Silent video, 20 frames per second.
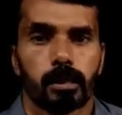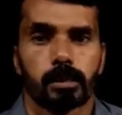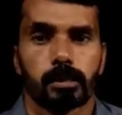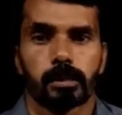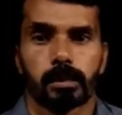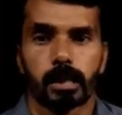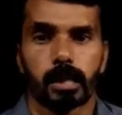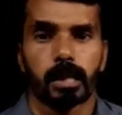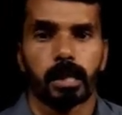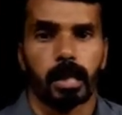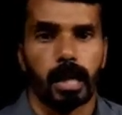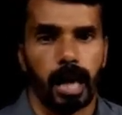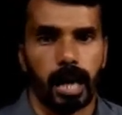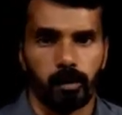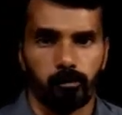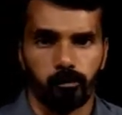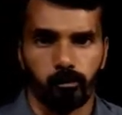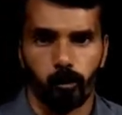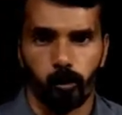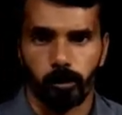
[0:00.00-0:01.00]
3
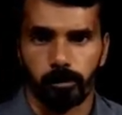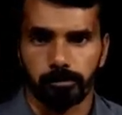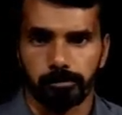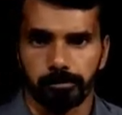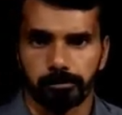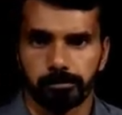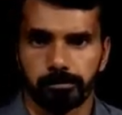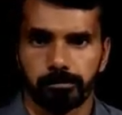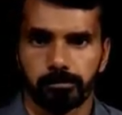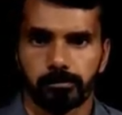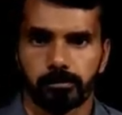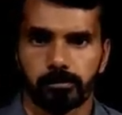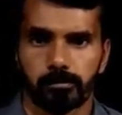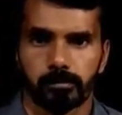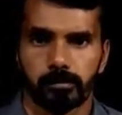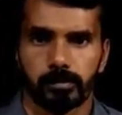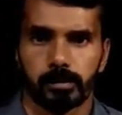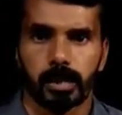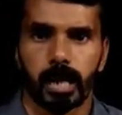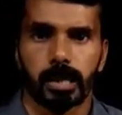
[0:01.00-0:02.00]
and 4,
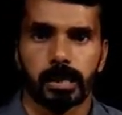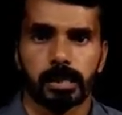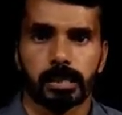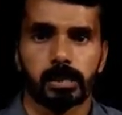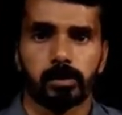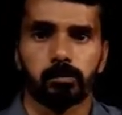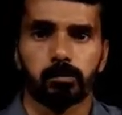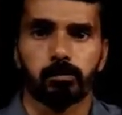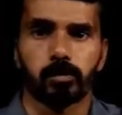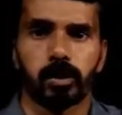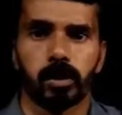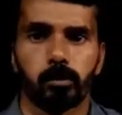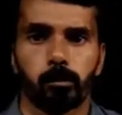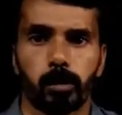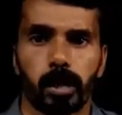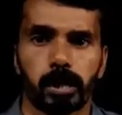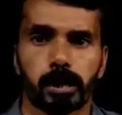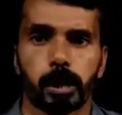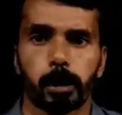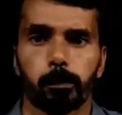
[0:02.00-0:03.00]
that is we
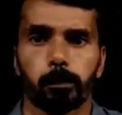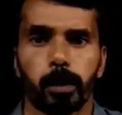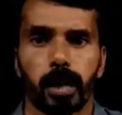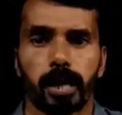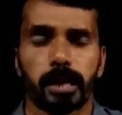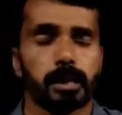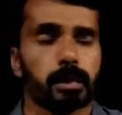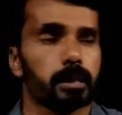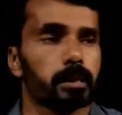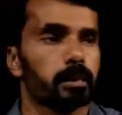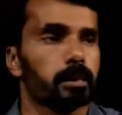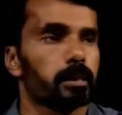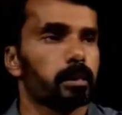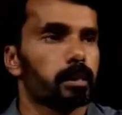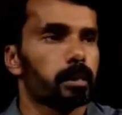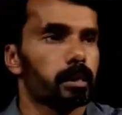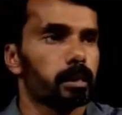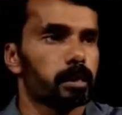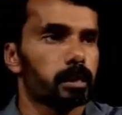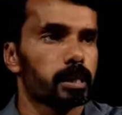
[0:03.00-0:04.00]
multiply
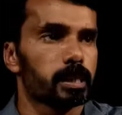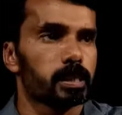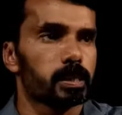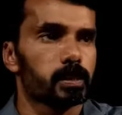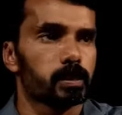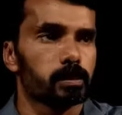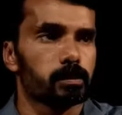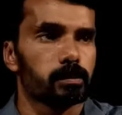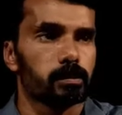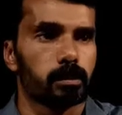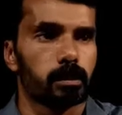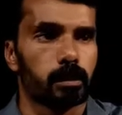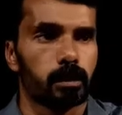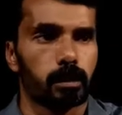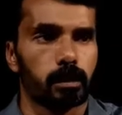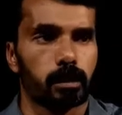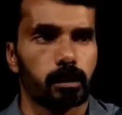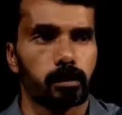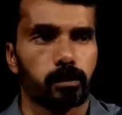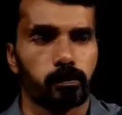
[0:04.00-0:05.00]
this
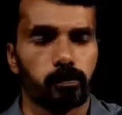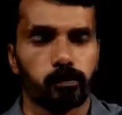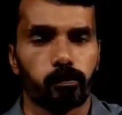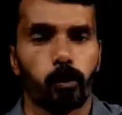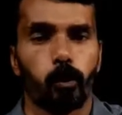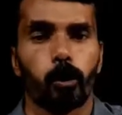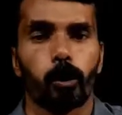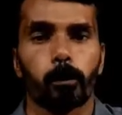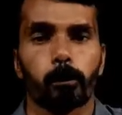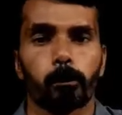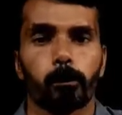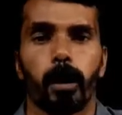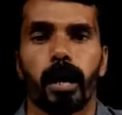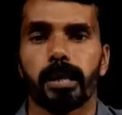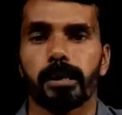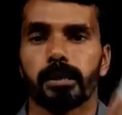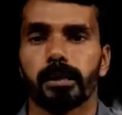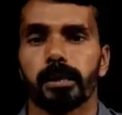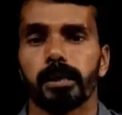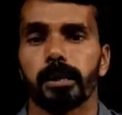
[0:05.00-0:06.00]
4
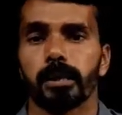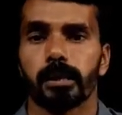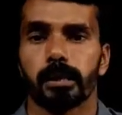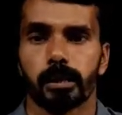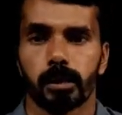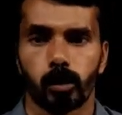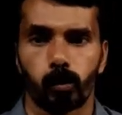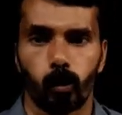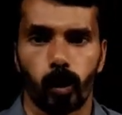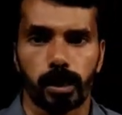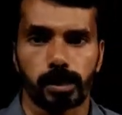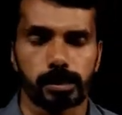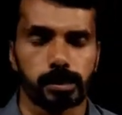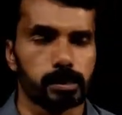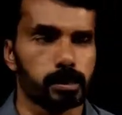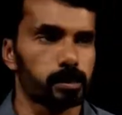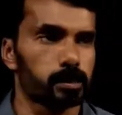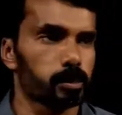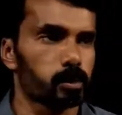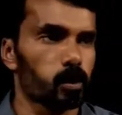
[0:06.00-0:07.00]
by the
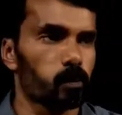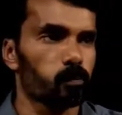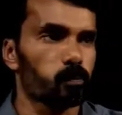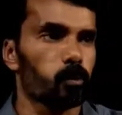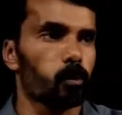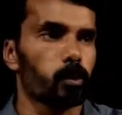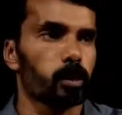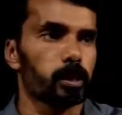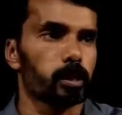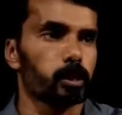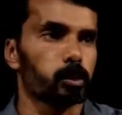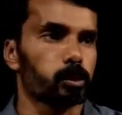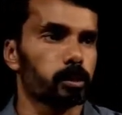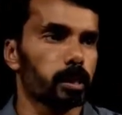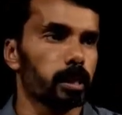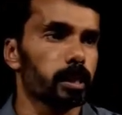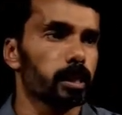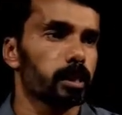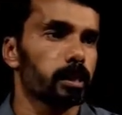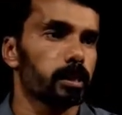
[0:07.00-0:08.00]
divisor. So 4 into
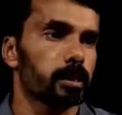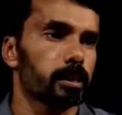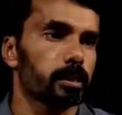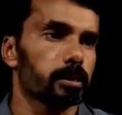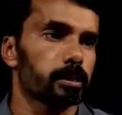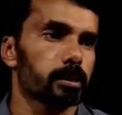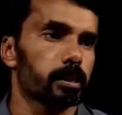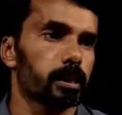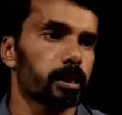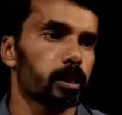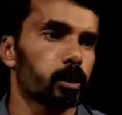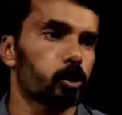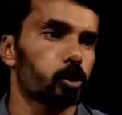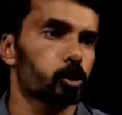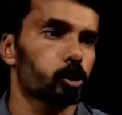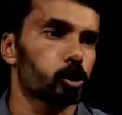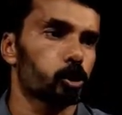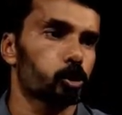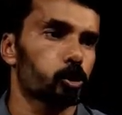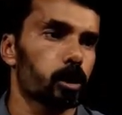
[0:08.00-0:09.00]
3 is equal
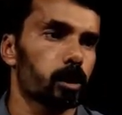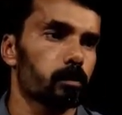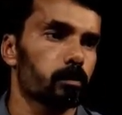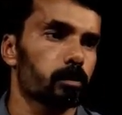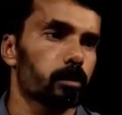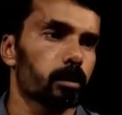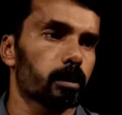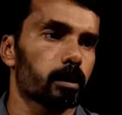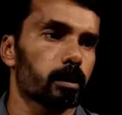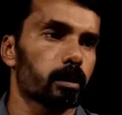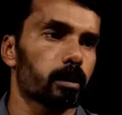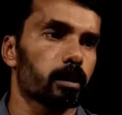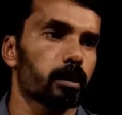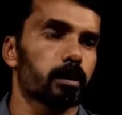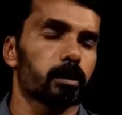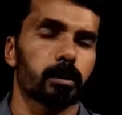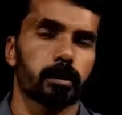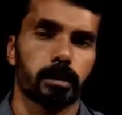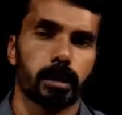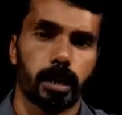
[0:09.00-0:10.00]
to 12.
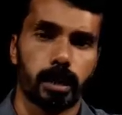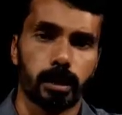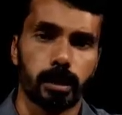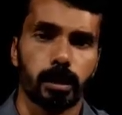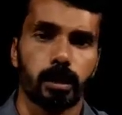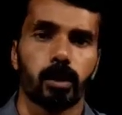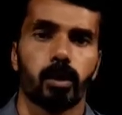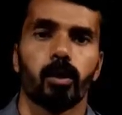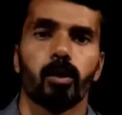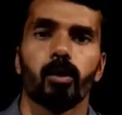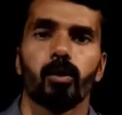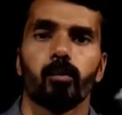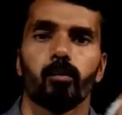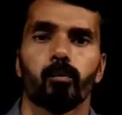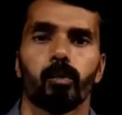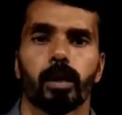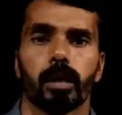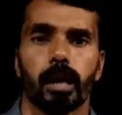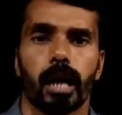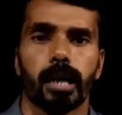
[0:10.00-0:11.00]
Then
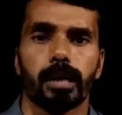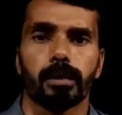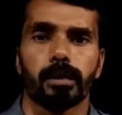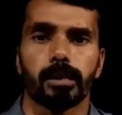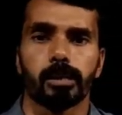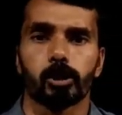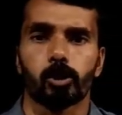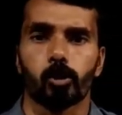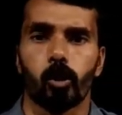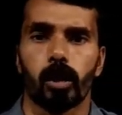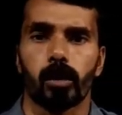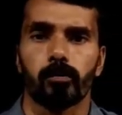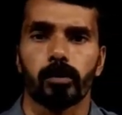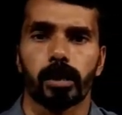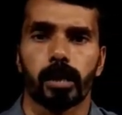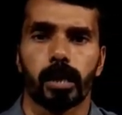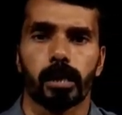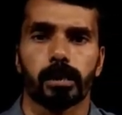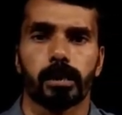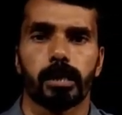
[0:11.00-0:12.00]
we write this 12
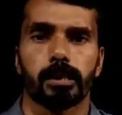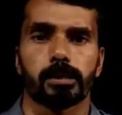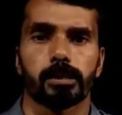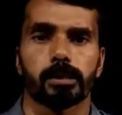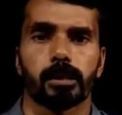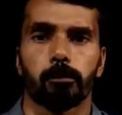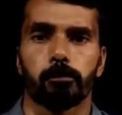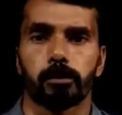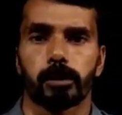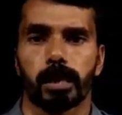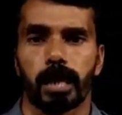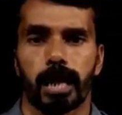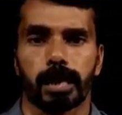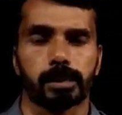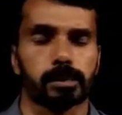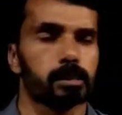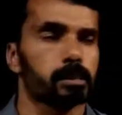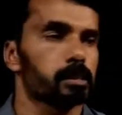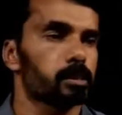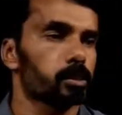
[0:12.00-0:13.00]
here, then
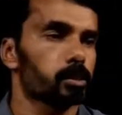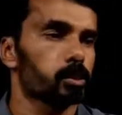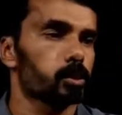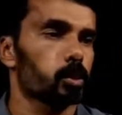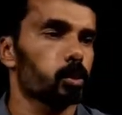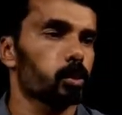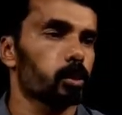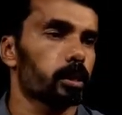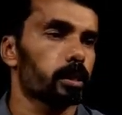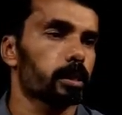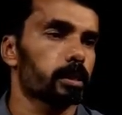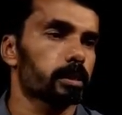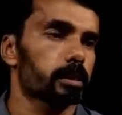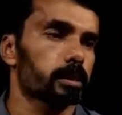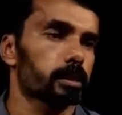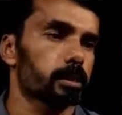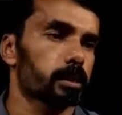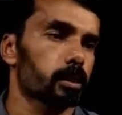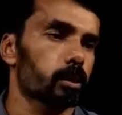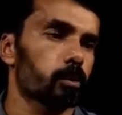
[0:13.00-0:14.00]
subtract, so it is
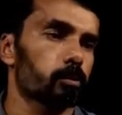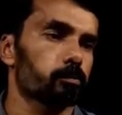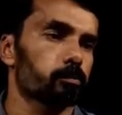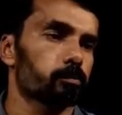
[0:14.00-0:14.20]
0.